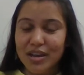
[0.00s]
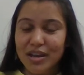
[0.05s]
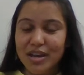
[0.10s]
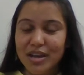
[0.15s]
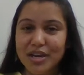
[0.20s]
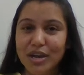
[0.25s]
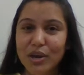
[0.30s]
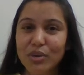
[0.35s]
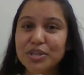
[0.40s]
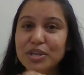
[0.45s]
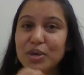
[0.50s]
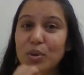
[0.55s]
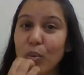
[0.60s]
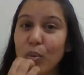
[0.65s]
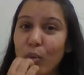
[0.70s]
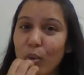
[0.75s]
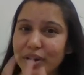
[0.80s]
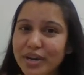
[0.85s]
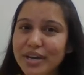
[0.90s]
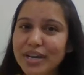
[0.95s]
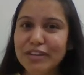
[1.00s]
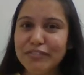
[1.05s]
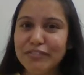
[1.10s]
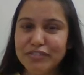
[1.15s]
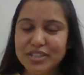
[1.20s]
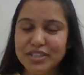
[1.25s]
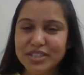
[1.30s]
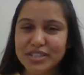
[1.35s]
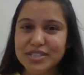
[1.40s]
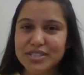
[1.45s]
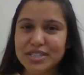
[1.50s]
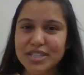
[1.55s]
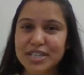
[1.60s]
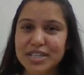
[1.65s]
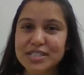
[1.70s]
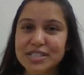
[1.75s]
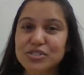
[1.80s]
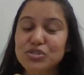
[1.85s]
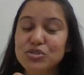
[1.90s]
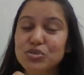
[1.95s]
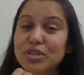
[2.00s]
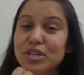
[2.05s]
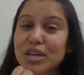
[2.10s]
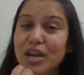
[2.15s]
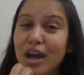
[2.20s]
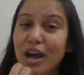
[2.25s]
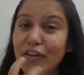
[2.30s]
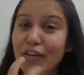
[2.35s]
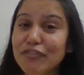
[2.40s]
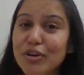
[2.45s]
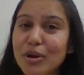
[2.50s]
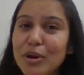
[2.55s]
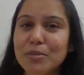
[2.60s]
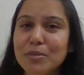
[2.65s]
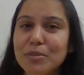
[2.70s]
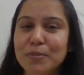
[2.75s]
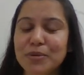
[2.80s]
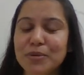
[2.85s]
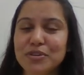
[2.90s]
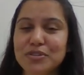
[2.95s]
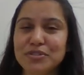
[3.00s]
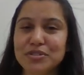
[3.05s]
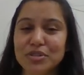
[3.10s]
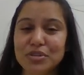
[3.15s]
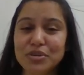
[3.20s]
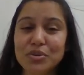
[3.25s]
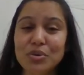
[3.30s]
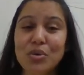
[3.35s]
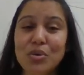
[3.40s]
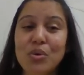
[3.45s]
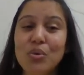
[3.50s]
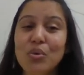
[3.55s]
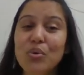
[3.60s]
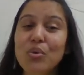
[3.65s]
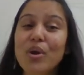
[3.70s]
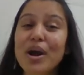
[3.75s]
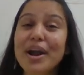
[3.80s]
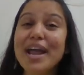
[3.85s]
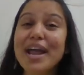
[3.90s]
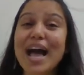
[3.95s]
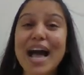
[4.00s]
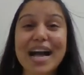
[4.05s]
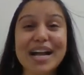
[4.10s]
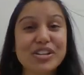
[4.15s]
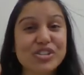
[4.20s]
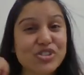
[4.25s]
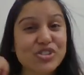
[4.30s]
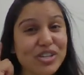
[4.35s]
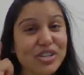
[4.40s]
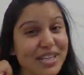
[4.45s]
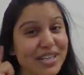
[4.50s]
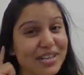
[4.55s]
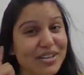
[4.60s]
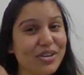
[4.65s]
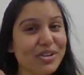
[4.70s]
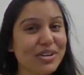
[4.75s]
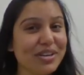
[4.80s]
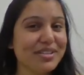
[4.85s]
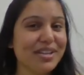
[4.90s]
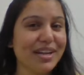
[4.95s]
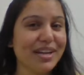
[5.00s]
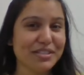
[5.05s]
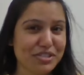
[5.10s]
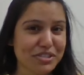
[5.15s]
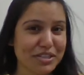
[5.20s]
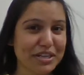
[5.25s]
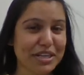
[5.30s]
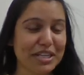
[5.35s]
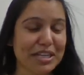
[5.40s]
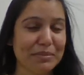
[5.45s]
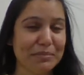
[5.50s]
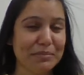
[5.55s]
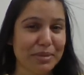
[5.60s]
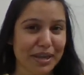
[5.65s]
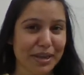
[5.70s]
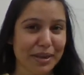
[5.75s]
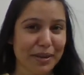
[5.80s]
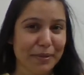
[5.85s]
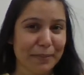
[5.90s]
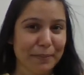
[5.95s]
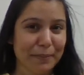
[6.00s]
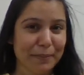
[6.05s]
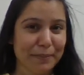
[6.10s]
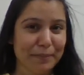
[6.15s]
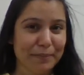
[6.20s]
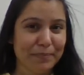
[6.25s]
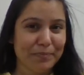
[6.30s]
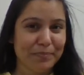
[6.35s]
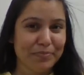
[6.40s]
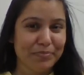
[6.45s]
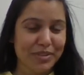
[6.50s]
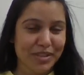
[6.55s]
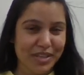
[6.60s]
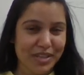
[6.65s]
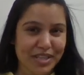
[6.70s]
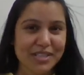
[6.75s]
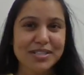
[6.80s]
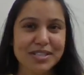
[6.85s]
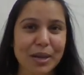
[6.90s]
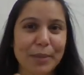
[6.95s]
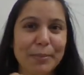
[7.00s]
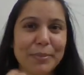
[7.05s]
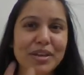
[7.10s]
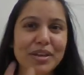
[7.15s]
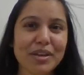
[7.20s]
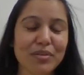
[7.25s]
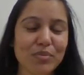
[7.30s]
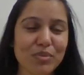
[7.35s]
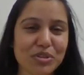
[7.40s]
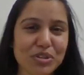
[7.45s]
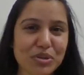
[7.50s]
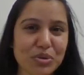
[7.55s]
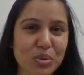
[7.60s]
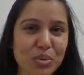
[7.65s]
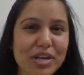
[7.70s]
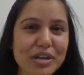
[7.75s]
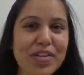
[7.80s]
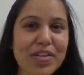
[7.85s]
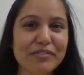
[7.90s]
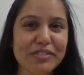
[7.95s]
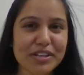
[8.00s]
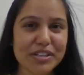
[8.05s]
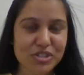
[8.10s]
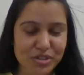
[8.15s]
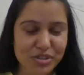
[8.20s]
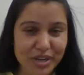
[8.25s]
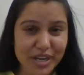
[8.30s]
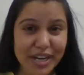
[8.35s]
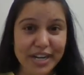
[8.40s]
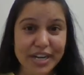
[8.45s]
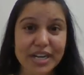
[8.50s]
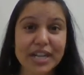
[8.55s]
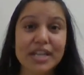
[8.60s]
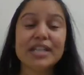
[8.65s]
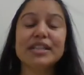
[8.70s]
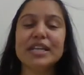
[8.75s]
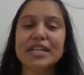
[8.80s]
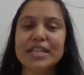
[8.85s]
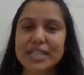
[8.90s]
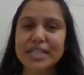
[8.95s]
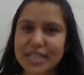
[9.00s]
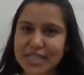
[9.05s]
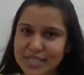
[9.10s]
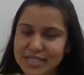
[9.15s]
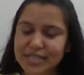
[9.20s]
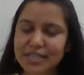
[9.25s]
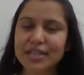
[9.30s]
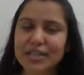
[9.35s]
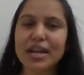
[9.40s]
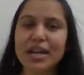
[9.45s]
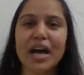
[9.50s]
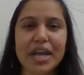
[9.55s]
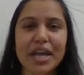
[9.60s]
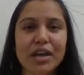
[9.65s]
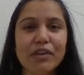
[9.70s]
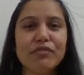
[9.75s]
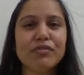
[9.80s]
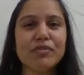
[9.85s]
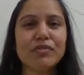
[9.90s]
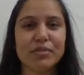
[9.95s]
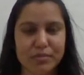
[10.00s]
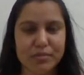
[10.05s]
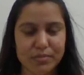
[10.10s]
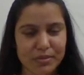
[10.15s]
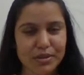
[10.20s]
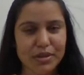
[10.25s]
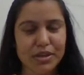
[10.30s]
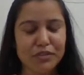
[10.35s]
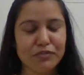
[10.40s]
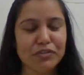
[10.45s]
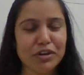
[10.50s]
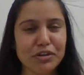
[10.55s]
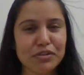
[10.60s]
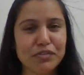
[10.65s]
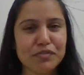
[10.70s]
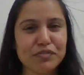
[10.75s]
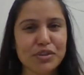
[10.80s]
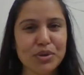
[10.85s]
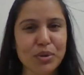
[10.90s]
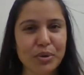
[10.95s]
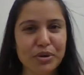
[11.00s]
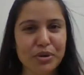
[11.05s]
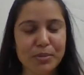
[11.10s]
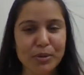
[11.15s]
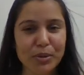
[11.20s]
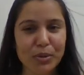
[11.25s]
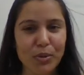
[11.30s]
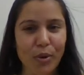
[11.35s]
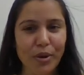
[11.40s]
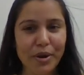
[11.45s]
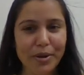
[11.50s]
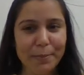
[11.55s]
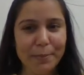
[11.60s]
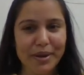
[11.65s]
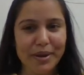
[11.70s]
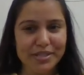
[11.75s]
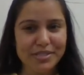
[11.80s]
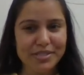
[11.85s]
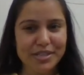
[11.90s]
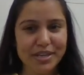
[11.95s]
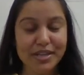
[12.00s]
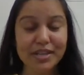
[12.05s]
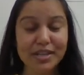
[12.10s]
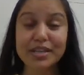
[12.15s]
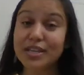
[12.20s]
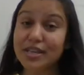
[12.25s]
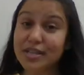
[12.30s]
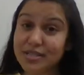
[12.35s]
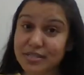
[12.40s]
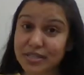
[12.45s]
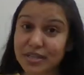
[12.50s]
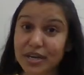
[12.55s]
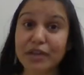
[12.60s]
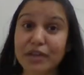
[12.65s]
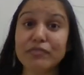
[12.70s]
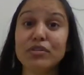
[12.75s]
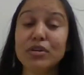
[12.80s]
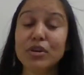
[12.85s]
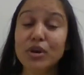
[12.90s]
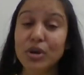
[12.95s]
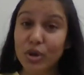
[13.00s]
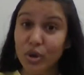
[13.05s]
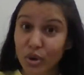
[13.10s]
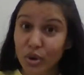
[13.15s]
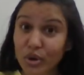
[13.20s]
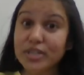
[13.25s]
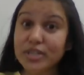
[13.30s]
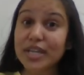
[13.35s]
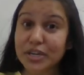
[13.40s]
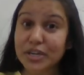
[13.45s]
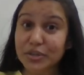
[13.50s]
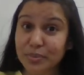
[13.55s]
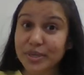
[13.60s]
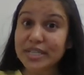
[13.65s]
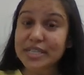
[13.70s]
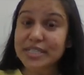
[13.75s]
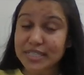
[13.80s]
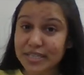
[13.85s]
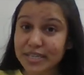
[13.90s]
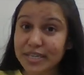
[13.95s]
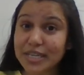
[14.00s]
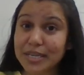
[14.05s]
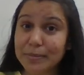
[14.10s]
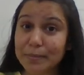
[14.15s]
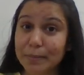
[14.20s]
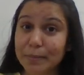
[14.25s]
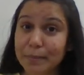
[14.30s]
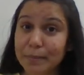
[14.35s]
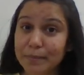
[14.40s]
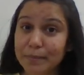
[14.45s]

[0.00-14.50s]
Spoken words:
Now, the oral evidence should come from a person who had actually heard that screaming. He's coming with an oral evidence, right? That yes, sir, I have in front of the honorable court by stating, yes, sir, I've heard that very scream.